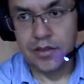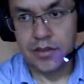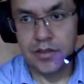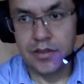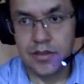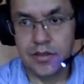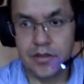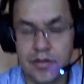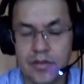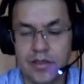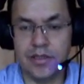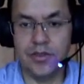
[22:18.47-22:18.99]

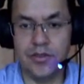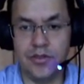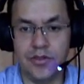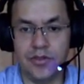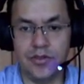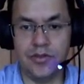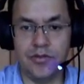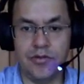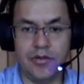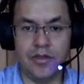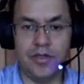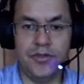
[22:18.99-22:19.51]
So that's
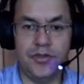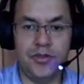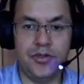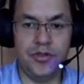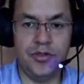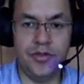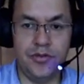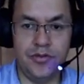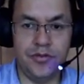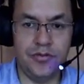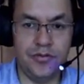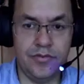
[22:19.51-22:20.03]
just to let you
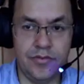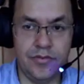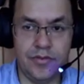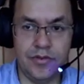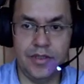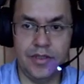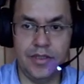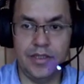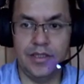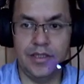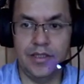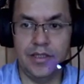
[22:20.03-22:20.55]
know.
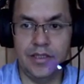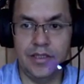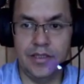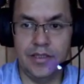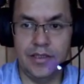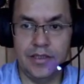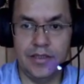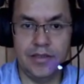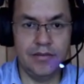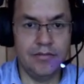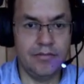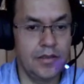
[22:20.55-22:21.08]

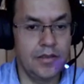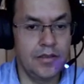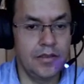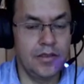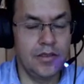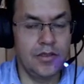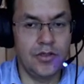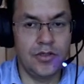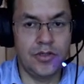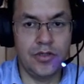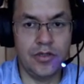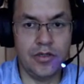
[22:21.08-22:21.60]

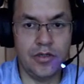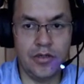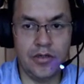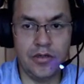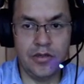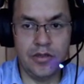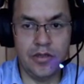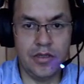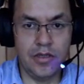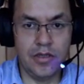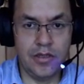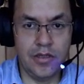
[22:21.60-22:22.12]

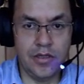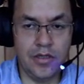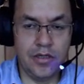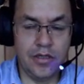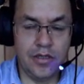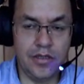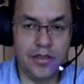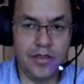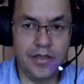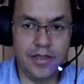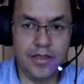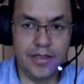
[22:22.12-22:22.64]
So the
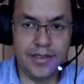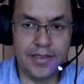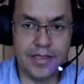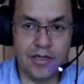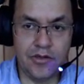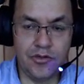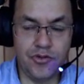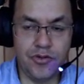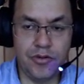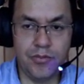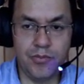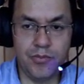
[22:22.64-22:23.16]
other thing is how
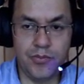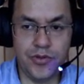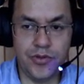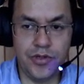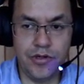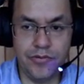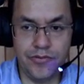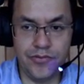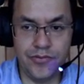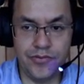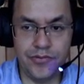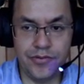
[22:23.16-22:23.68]
to
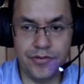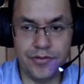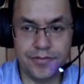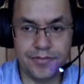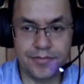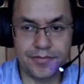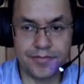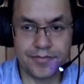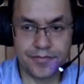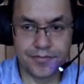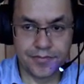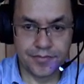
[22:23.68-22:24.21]
improve
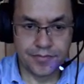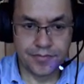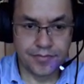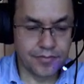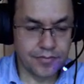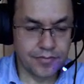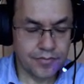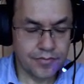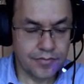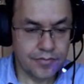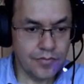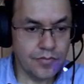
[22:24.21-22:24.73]

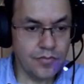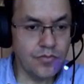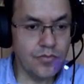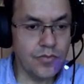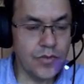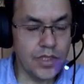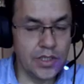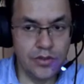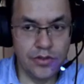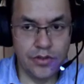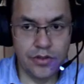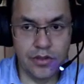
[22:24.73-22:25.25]

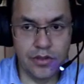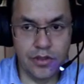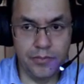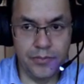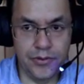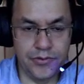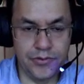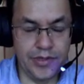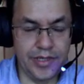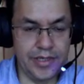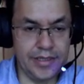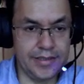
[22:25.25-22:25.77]
your
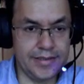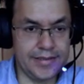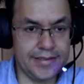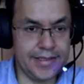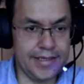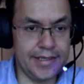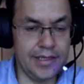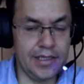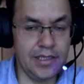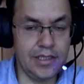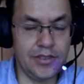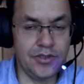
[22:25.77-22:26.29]
copywriting
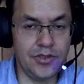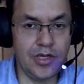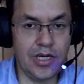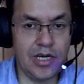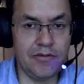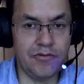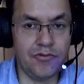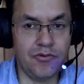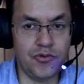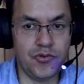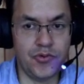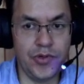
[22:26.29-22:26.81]
skills. You
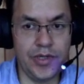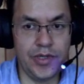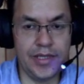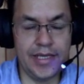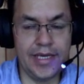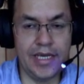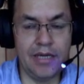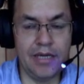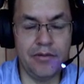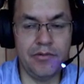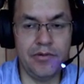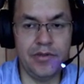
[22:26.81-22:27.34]
have to read
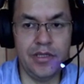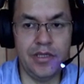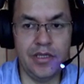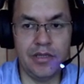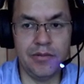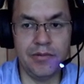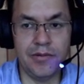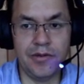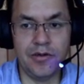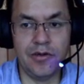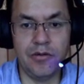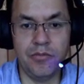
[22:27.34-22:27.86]
everything
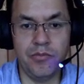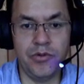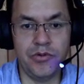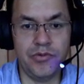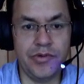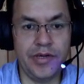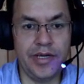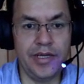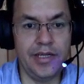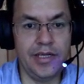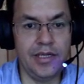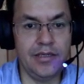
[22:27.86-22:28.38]
about
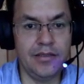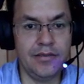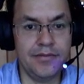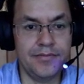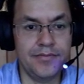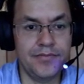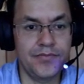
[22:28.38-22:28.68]
copywriting.